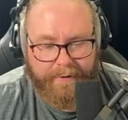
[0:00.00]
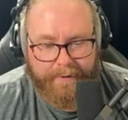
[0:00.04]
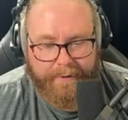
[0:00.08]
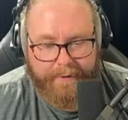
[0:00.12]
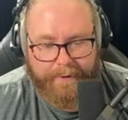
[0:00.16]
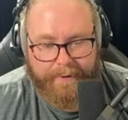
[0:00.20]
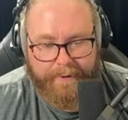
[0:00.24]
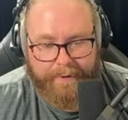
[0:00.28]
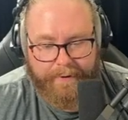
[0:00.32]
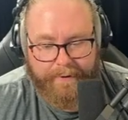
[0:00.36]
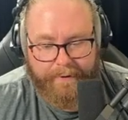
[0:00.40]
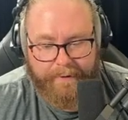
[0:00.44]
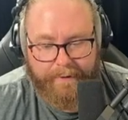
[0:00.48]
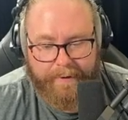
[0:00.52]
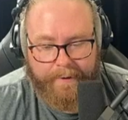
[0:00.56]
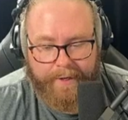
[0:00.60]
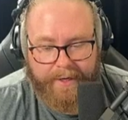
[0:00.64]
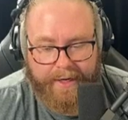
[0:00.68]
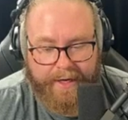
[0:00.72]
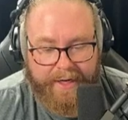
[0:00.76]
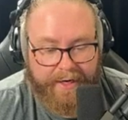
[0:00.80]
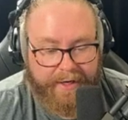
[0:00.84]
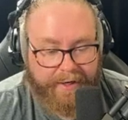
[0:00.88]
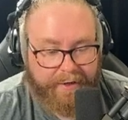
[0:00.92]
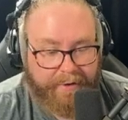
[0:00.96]

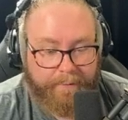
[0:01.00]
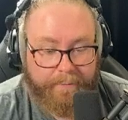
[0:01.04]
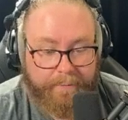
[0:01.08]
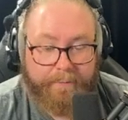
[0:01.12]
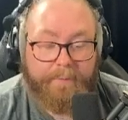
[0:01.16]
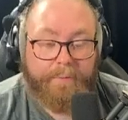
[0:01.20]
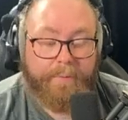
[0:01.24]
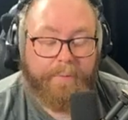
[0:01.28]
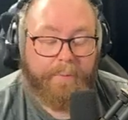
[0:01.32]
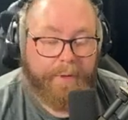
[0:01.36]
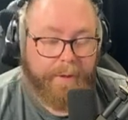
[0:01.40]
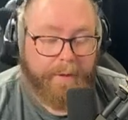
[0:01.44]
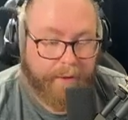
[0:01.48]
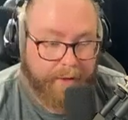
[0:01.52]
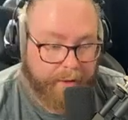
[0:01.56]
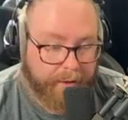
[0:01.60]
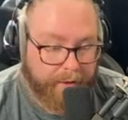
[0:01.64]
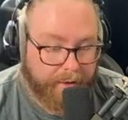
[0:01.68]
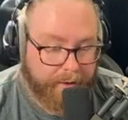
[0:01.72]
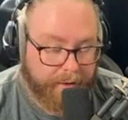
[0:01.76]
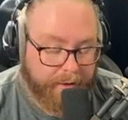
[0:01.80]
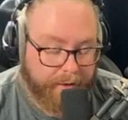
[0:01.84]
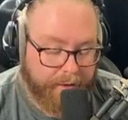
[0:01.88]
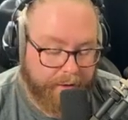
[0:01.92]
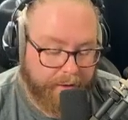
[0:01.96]
And
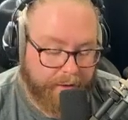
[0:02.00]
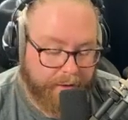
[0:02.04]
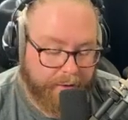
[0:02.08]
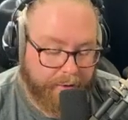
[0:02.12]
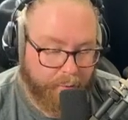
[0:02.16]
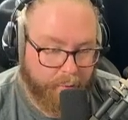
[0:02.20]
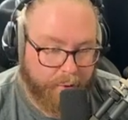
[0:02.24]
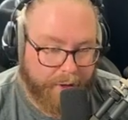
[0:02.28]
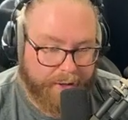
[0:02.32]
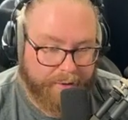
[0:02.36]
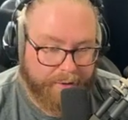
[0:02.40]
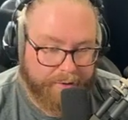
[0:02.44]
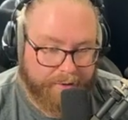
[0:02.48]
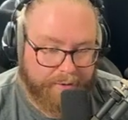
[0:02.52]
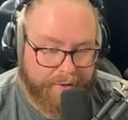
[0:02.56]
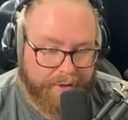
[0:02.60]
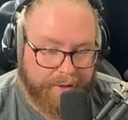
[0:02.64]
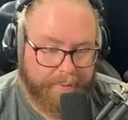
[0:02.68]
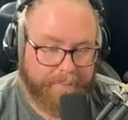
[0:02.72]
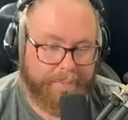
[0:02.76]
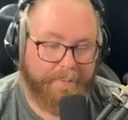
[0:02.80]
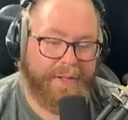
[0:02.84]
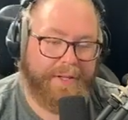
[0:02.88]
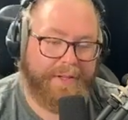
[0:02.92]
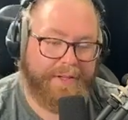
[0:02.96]
one
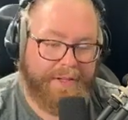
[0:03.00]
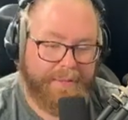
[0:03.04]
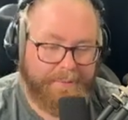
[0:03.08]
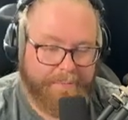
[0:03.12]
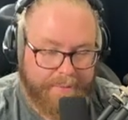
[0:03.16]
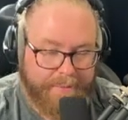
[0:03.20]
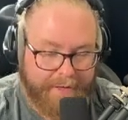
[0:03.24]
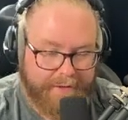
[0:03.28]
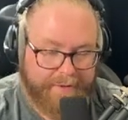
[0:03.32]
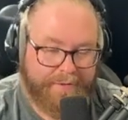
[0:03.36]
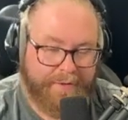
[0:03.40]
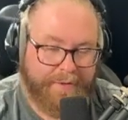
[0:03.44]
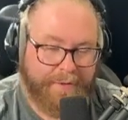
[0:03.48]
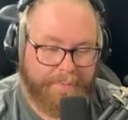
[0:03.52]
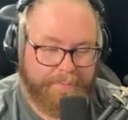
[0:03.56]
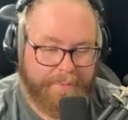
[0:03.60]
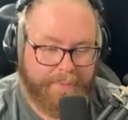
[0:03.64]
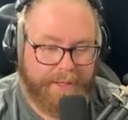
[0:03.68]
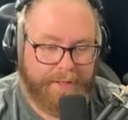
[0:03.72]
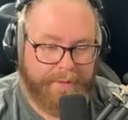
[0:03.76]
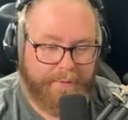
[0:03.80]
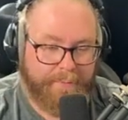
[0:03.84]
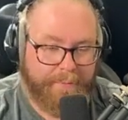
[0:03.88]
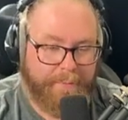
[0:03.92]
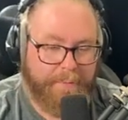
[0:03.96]
thing building muscle
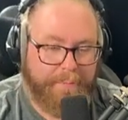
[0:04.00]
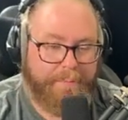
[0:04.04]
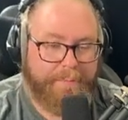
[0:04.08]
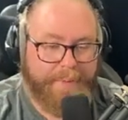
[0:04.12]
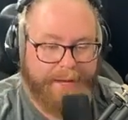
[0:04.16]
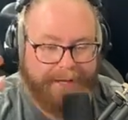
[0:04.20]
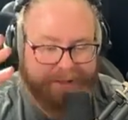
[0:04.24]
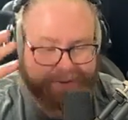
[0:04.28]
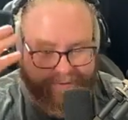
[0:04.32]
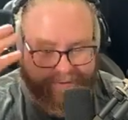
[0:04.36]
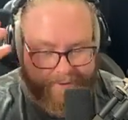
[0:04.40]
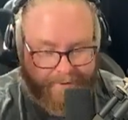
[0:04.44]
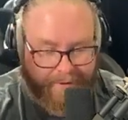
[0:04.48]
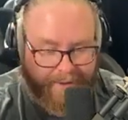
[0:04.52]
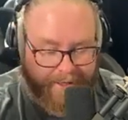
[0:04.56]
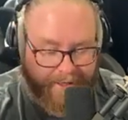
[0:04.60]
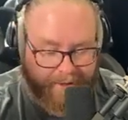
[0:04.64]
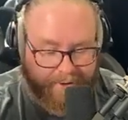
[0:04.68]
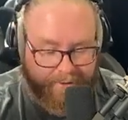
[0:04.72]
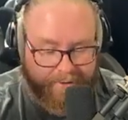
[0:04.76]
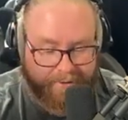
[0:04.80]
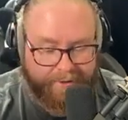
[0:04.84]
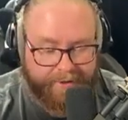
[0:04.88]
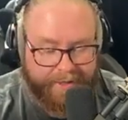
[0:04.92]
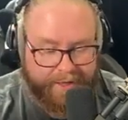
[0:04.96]
but mental
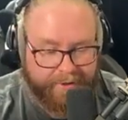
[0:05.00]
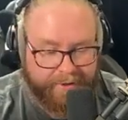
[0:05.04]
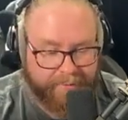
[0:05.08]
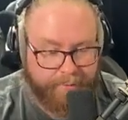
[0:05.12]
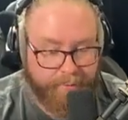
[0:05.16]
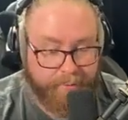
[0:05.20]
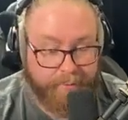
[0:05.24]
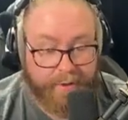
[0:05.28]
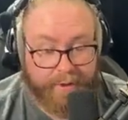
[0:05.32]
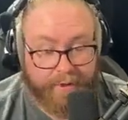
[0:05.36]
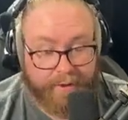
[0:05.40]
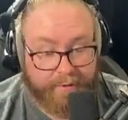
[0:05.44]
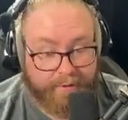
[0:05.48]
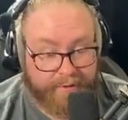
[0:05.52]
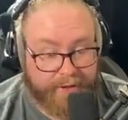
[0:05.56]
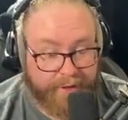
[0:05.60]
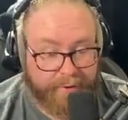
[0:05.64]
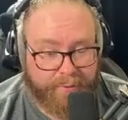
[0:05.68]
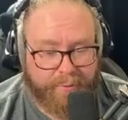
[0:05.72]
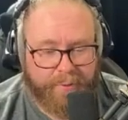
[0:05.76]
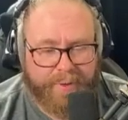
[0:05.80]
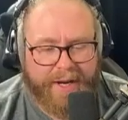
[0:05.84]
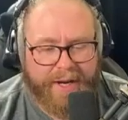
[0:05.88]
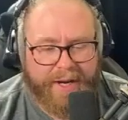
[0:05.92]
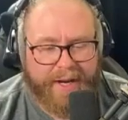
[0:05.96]
health that's
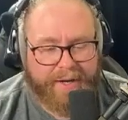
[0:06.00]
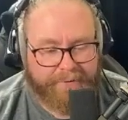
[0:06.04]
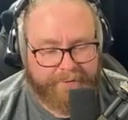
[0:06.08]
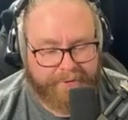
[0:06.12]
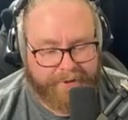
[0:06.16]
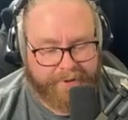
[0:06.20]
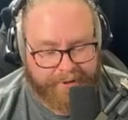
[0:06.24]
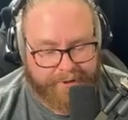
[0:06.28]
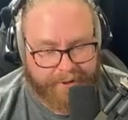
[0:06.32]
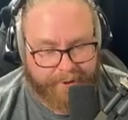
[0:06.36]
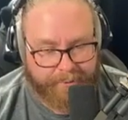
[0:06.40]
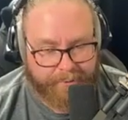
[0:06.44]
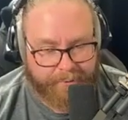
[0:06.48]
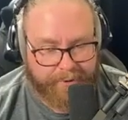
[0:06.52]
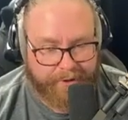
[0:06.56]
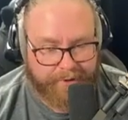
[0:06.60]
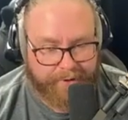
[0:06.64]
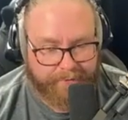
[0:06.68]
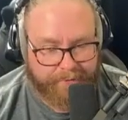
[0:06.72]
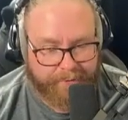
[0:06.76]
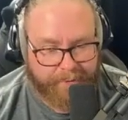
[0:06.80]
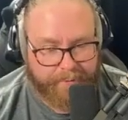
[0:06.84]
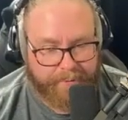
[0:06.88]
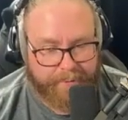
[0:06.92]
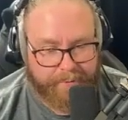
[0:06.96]
why I fell in love with
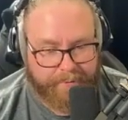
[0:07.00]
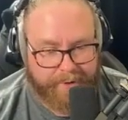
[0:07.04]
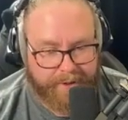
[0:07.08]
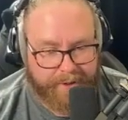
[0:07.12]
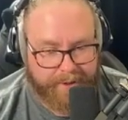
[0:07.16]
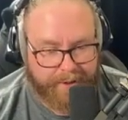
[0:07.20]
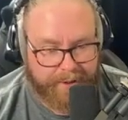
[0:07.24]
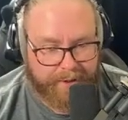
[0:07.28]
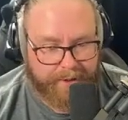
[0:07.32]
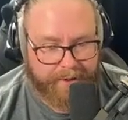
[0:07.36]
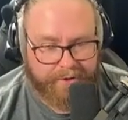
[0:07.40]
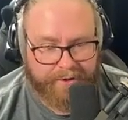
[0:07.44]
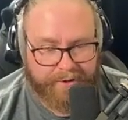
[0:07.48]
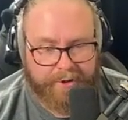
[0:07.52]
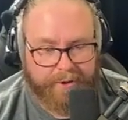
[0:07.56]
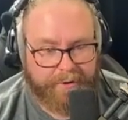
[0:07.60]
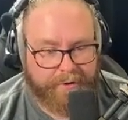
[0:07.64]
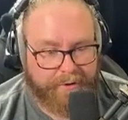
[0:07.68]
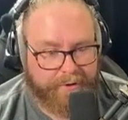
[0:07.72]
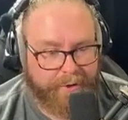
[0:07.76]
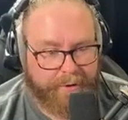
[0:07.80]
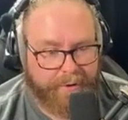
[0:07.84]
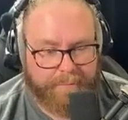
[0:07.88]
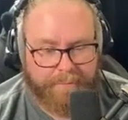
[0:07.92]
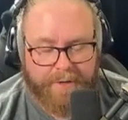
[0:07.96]
it from the beginning,
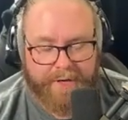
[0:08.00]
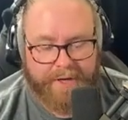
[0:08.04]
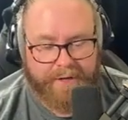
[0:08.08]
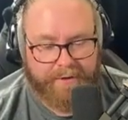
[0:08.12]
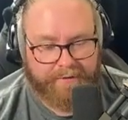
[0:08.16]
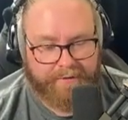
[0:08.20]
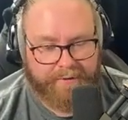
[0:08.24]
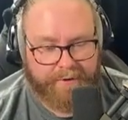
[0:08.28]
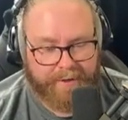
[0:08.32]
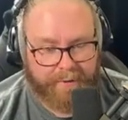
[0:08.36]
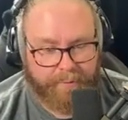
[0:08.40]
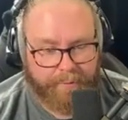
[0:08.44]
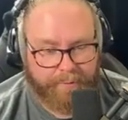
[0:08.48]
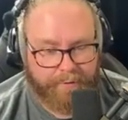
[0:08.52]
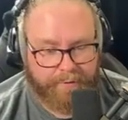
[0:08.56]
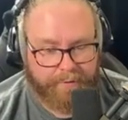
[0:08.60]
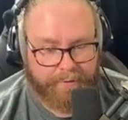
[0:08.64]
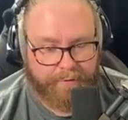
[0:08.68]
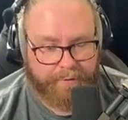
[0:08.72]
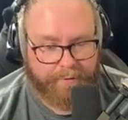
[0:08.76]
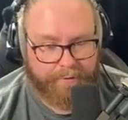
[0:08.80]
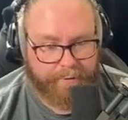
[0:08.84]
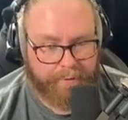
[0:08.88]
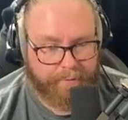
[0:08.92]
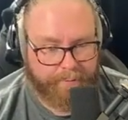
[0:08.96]
not because I
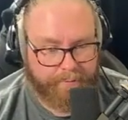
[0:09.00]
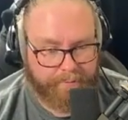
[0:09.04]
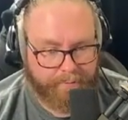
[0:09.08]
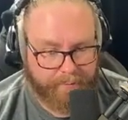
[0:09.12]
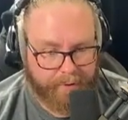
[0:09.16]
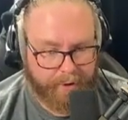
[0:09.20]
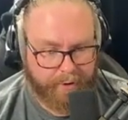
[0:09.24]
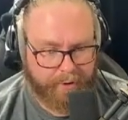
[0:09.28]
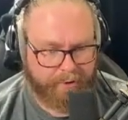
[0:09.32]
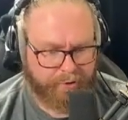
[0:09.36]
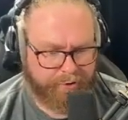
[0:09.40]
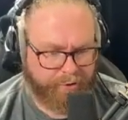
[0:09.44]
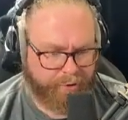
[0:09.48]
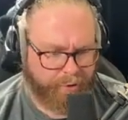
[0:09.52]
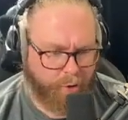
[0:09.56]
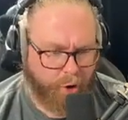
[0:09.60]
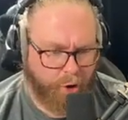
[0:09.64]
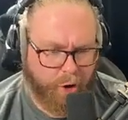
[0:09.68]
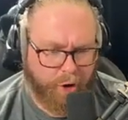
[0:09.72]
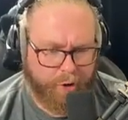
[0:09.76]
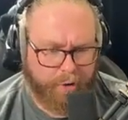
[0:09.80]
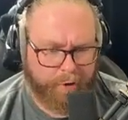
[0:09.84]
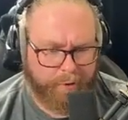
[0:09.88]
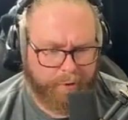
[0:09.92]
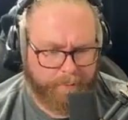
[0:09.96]
was
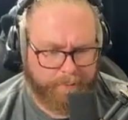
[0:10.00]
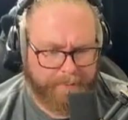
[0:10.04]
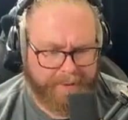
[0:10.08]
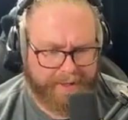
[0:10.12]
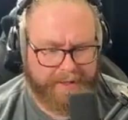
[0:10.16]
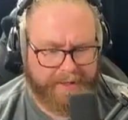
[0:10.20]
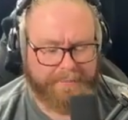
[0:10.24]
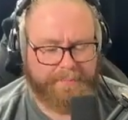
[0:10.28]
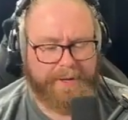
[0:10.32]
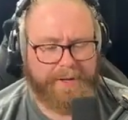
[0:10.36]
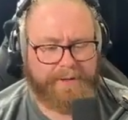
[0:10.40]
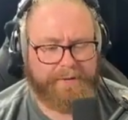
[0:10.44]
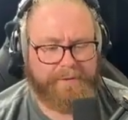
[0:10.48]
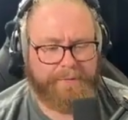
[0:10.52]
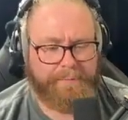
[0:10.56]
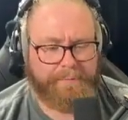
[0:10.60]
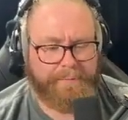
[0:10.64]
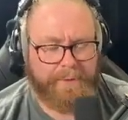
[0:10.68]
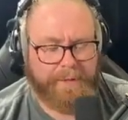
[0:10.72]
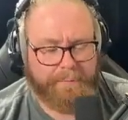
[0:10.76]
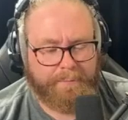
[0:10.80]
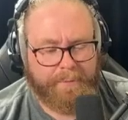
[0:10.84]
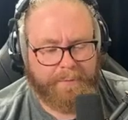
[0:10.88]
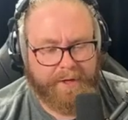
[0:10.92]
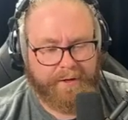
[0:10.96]
strong or building muscles
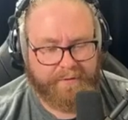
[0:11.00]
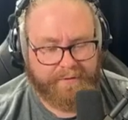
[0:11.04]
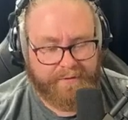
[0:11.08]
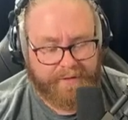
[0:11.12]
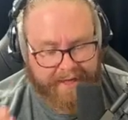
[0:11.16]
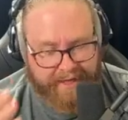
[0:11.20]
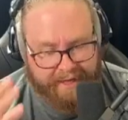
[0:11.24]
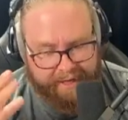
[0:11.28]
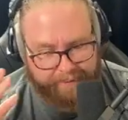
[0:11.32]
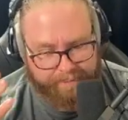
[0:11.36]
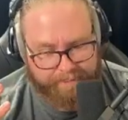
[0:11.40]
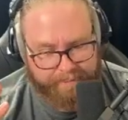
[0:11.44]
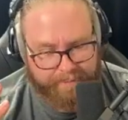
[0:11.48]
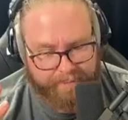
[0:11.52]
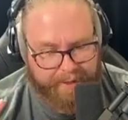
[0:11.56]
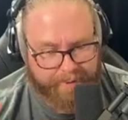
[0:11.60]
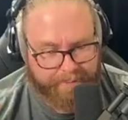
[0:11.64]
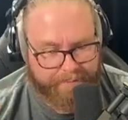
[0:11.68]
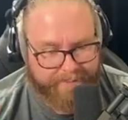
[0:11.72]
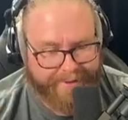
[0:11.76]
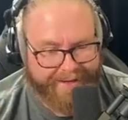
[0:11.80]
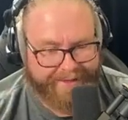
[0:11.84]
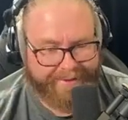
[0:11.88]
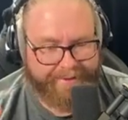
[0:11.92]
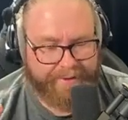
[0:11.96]
but because it helped my
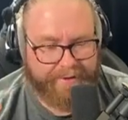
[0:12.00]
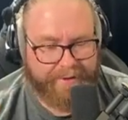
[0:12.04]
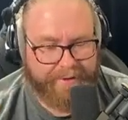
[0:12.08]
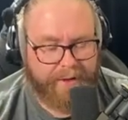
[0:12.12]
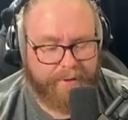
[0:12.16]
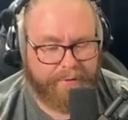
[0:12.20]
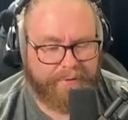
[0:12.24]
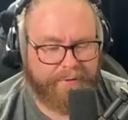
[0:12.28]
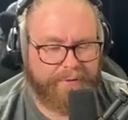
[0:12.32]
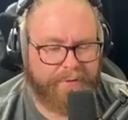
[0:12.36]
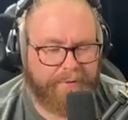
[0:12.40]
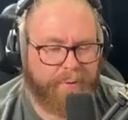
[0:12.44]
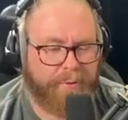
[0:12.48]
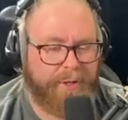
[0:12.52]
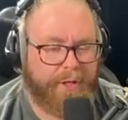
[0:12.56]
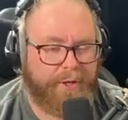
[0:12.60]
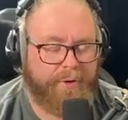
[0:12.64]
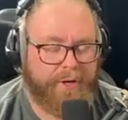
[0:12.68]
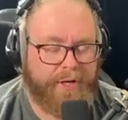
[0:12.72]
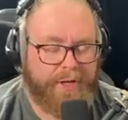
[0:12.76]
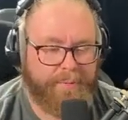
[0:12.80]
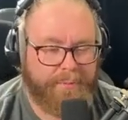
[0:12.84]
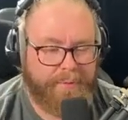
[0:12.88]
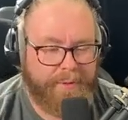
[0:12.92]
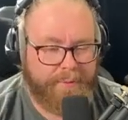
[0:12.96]
mental health so
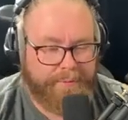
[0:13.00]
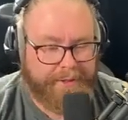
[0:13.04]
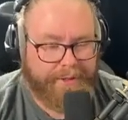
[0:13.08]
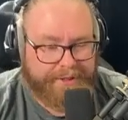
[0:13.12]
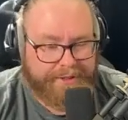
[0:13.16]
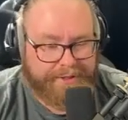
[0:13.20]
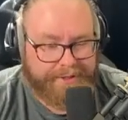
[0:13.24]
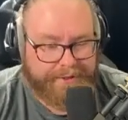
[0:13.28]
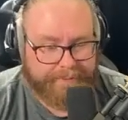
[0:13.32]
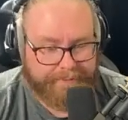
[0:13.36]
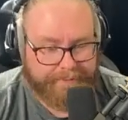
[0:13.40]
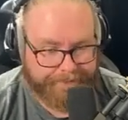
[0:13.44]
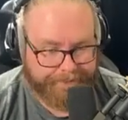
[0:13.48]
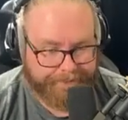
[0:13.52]
incredibly much